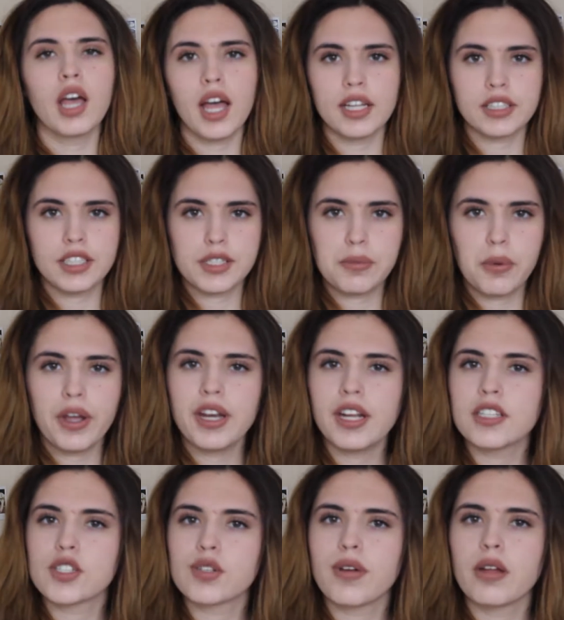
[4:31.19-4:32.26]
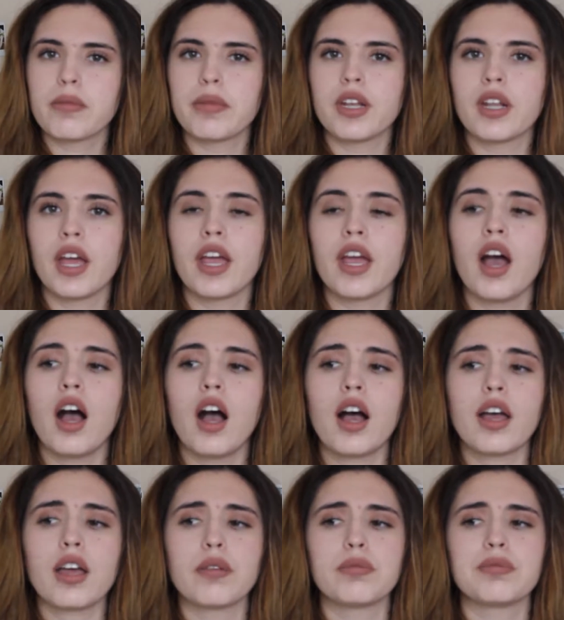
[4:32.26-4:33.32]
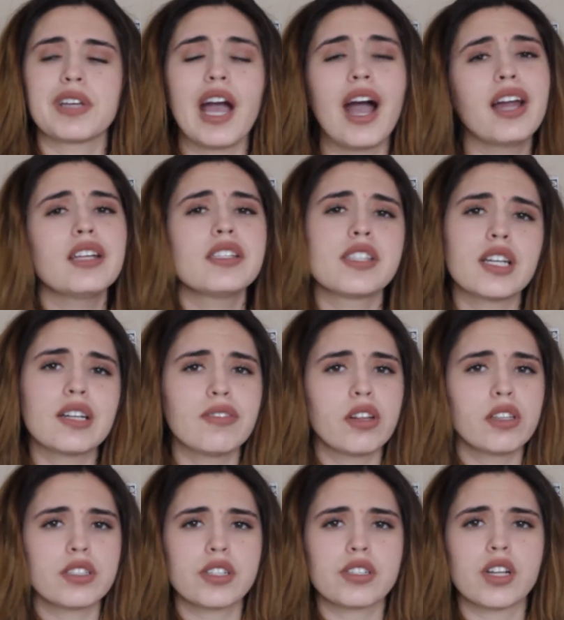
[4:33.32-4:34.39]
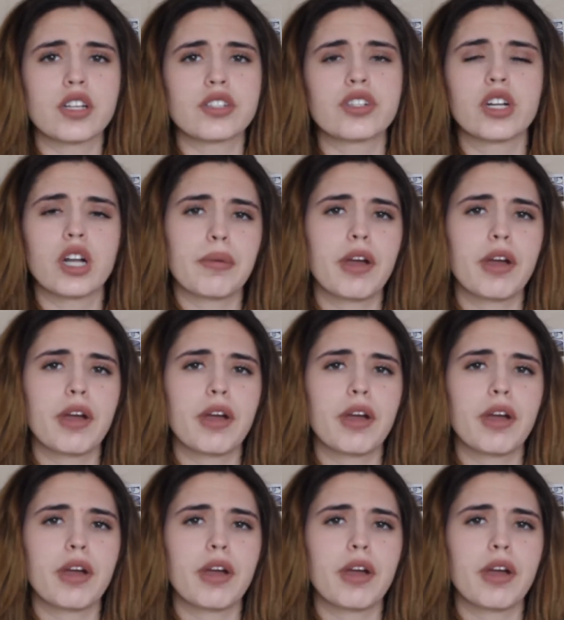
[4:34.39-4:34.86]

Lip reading: At this point, it's around midnight. I'm kind of sick of all the testosterone.